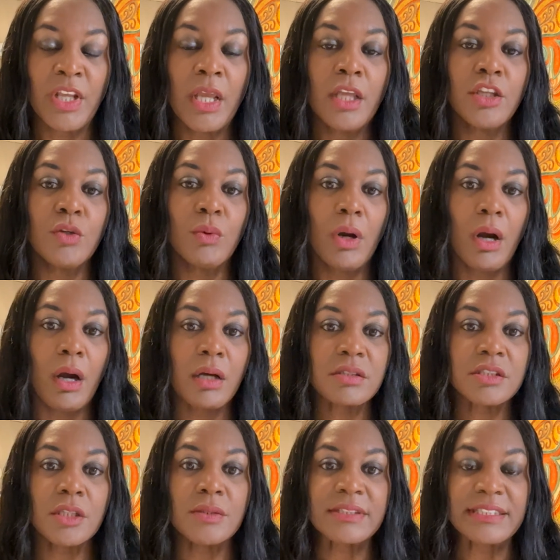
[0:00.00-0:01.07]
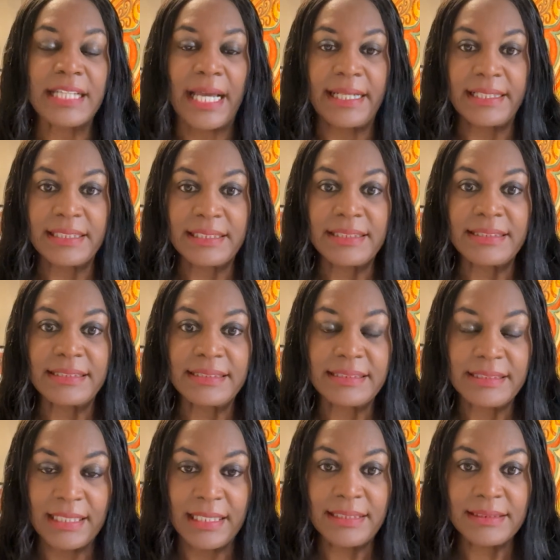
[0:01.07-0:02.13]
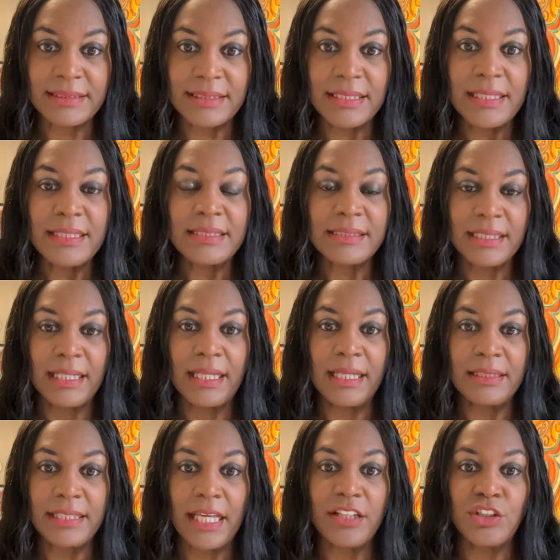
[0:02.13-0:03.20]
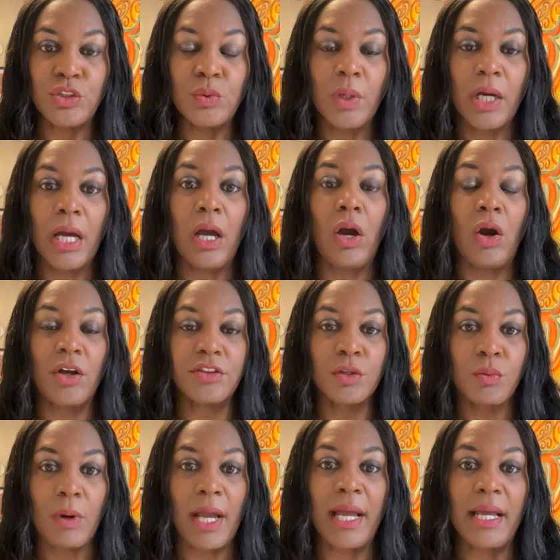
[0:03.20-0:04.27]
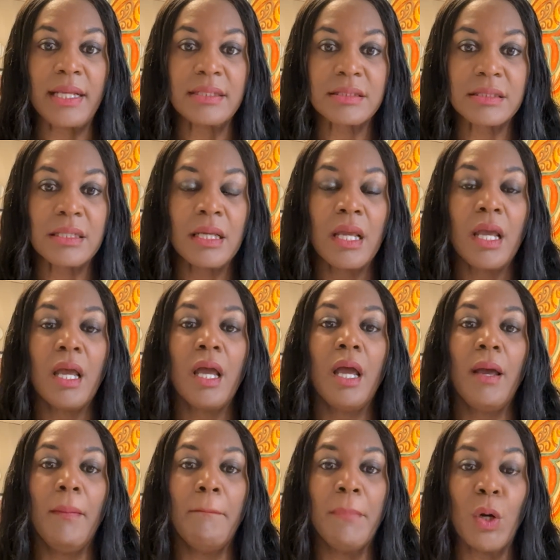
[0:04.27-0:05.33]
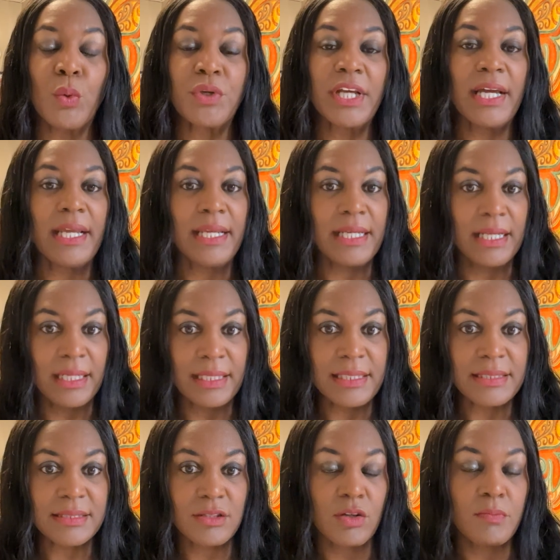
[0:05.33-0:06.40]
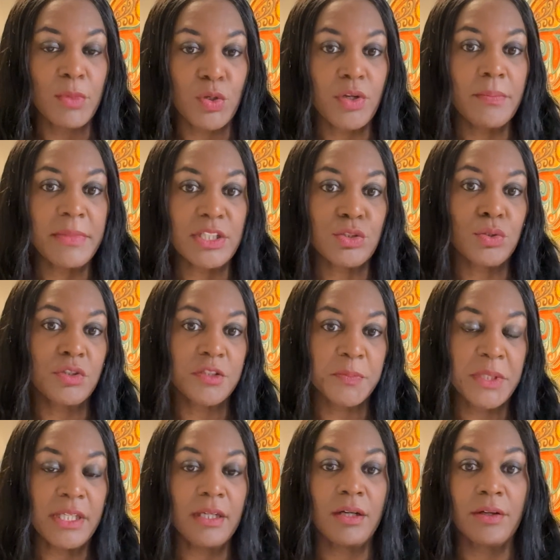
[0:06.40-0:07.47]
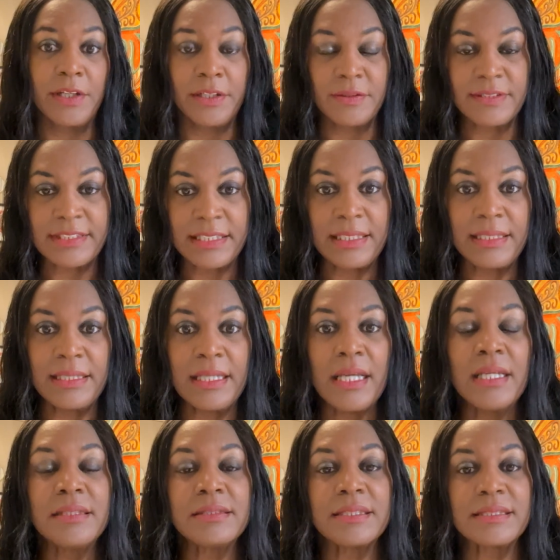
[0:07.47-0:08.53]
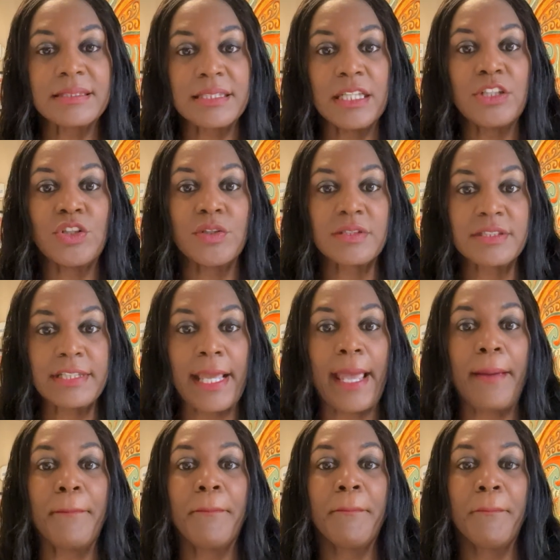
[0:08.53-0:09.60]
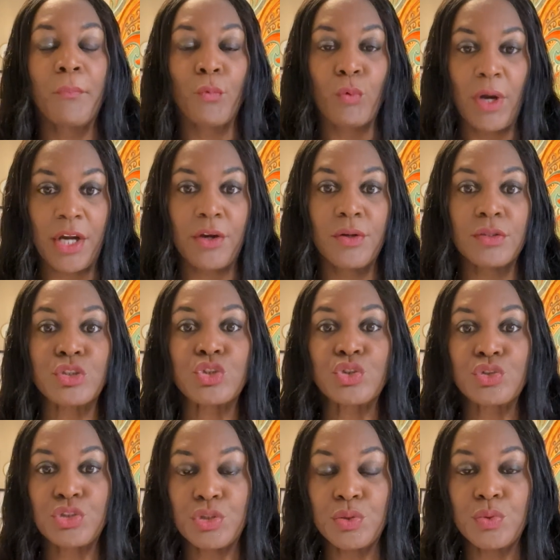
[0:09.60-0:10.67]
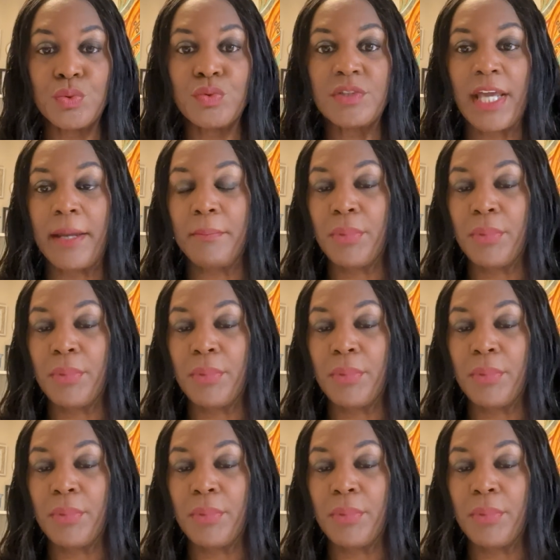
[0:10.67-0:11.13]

You will also sign a consent saying that you authorize Mona Ellis or Mona Mentors PLLC to send your SAP records to that